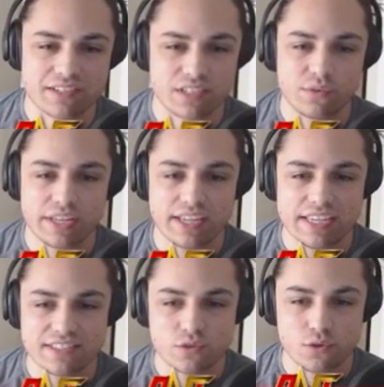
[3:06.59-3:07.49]
there really
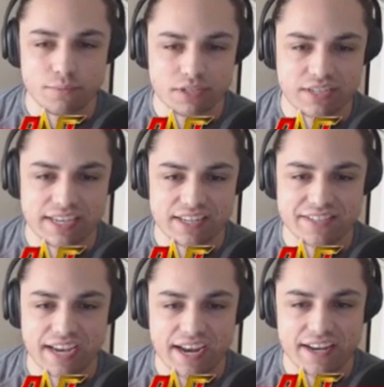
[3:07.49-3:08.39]
isn't too much to get
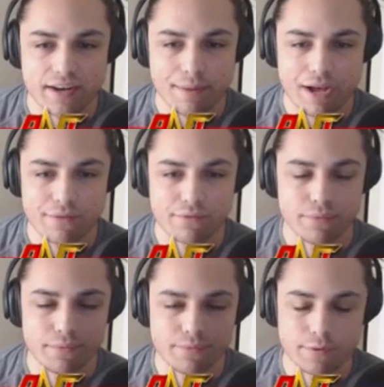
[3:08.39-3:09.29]
excited about
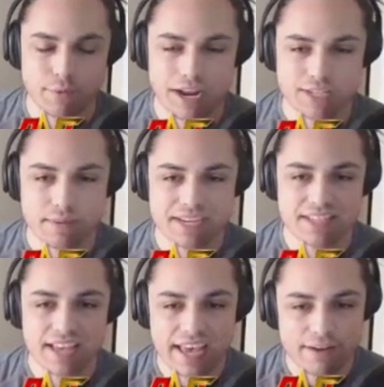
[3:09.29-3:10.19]
for prospects.
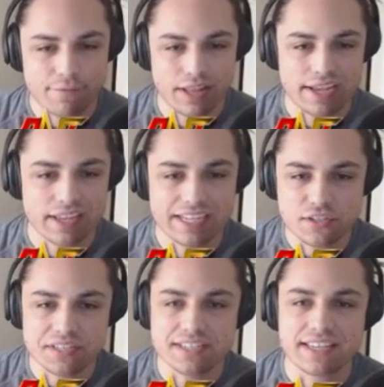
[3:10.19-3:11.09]
And I feel like it
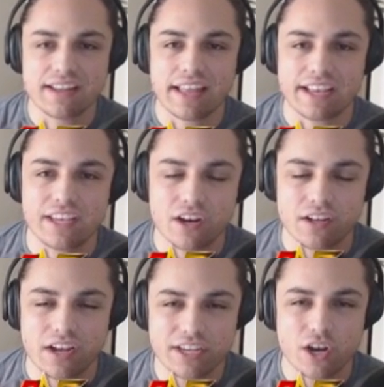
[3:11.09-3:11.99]
just needs to get it like a young
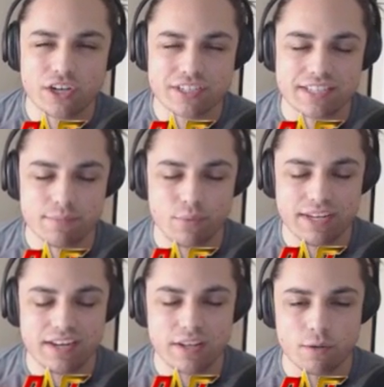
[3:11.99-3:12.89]
a younger team. We
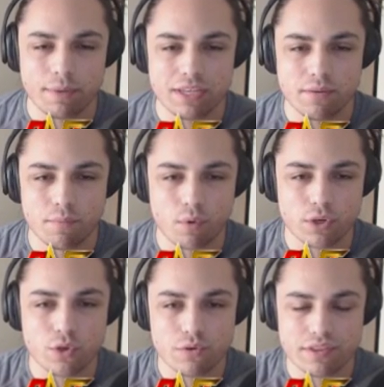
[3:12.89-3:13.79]
need a little bit more
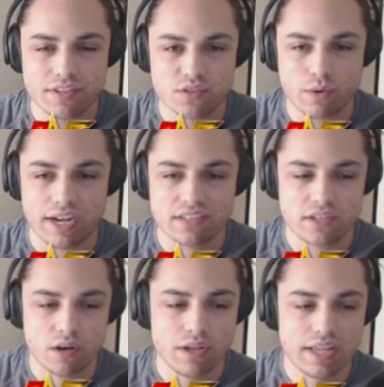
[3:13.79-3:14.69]
youth in this squad.
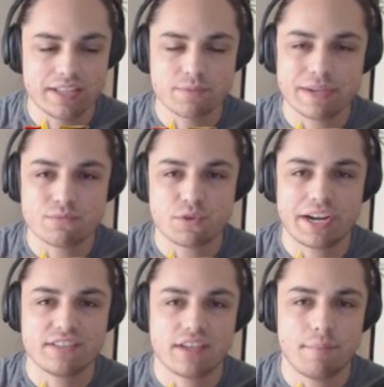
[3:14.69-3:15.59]
So let's make some
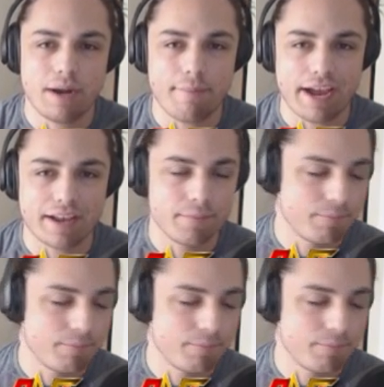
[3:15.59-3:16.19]
trades. I'll be right back.